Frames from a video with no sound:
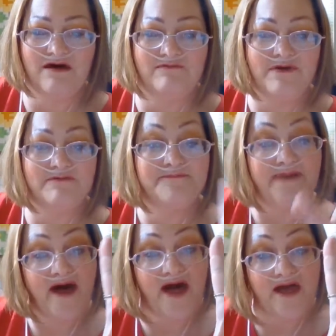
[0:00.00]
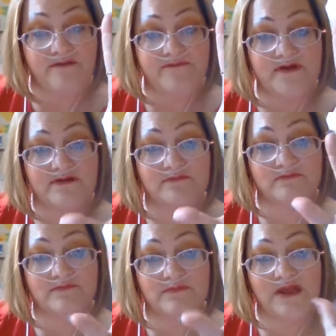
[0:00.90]
5
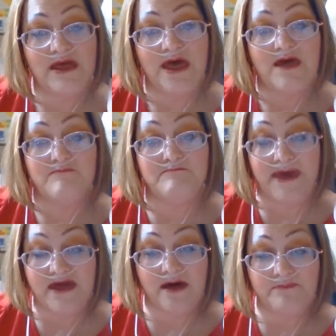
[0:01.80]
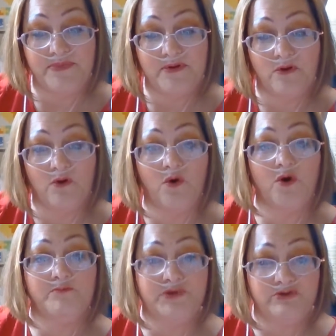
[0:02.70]
makeup or
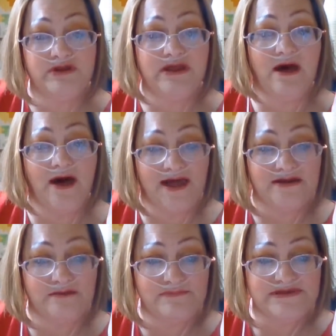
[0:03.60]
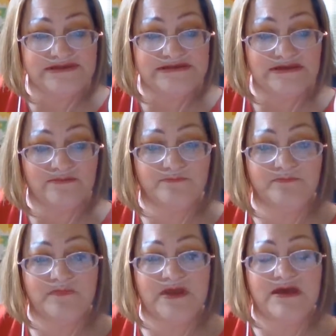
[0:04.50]
beauty items
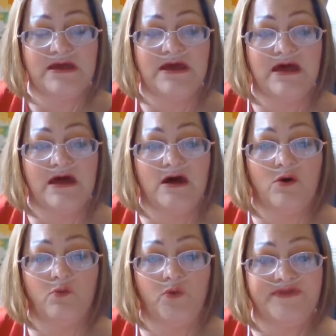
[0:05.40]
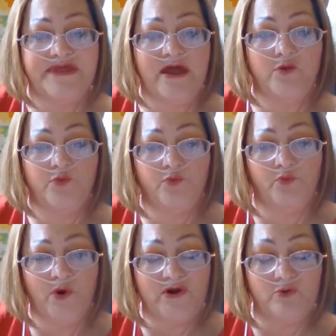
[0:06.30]
with a
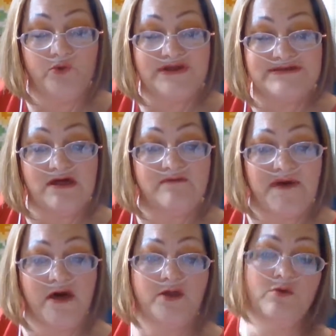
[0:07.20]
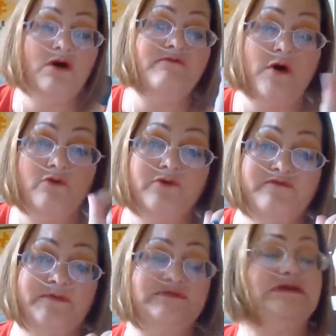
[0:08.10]
retail value of over
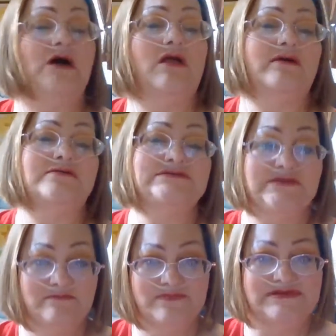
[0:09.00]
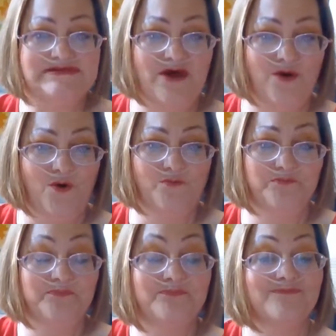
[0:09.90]
$50. So
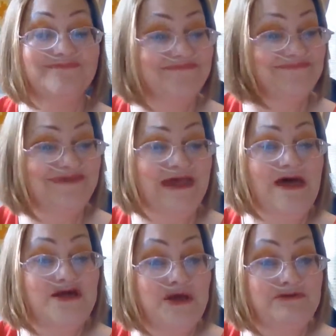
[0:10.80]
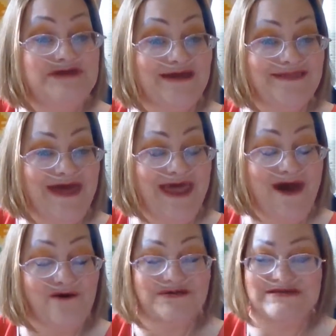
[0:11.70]
go check that
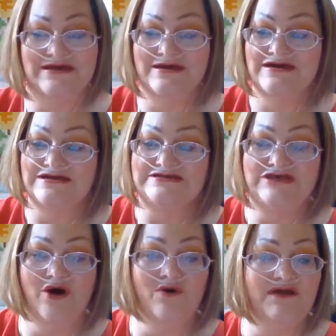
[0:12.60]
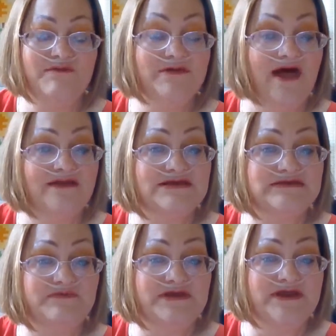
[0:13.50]
out. So if you like this
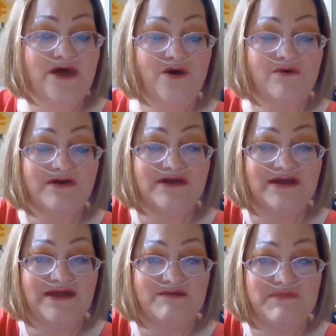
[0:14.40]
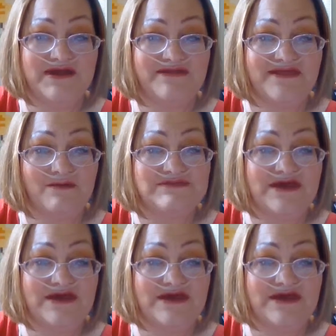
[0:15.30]
video, give me a thumbs up.